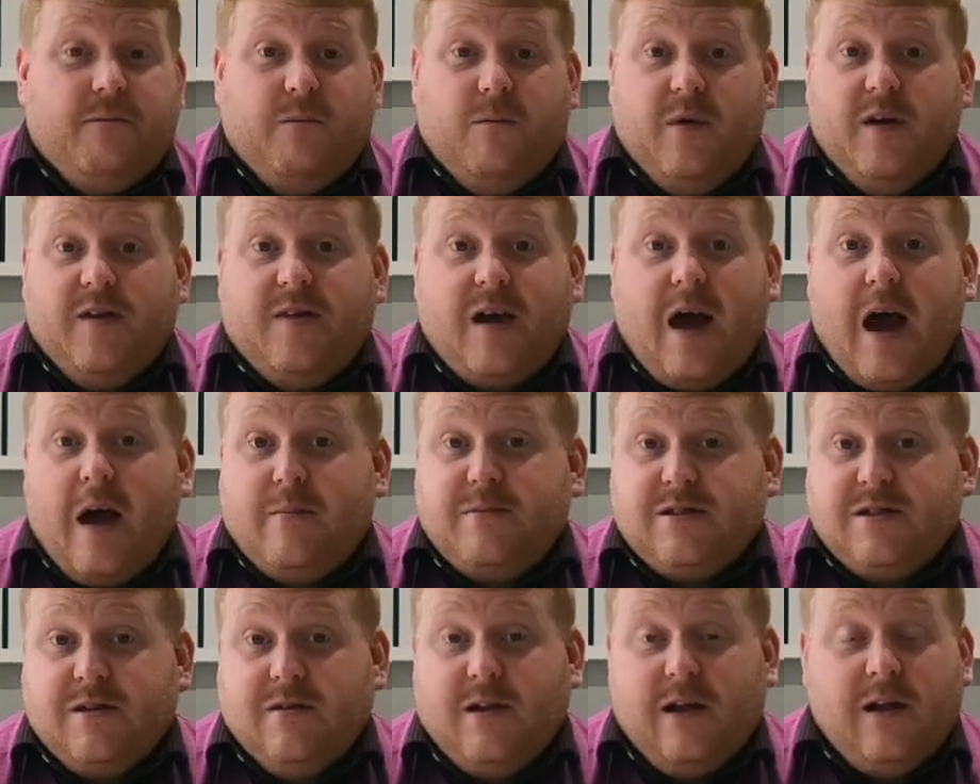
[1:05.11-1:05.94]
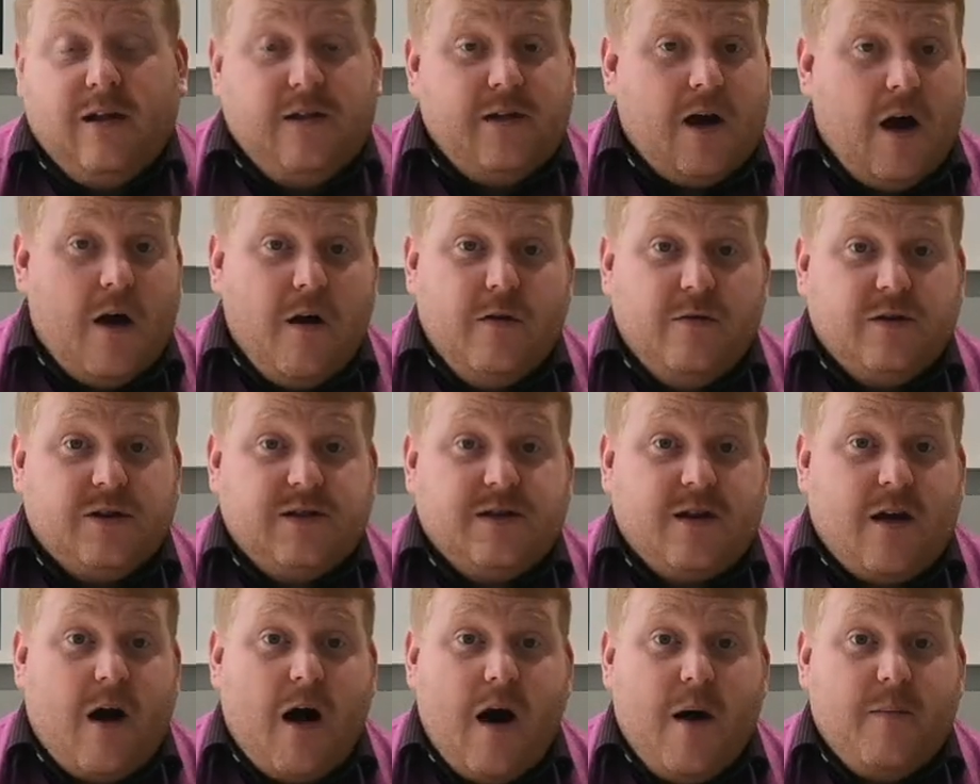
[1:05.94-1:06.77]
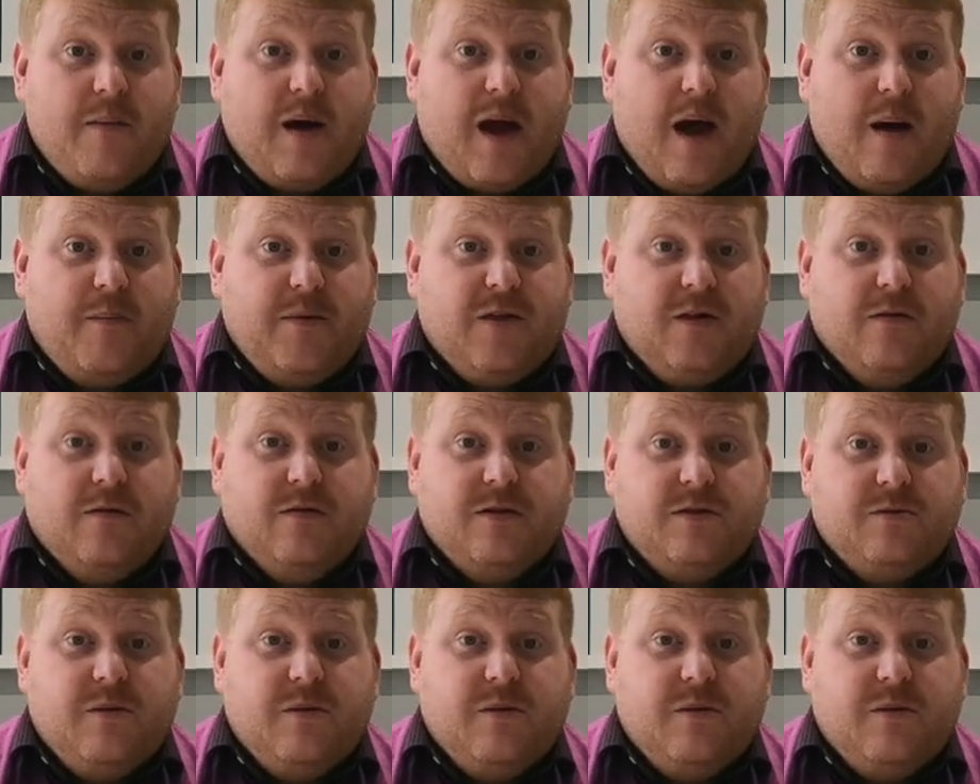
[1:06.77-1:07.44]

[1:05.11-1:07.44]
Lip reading: with absolutely no startup capital.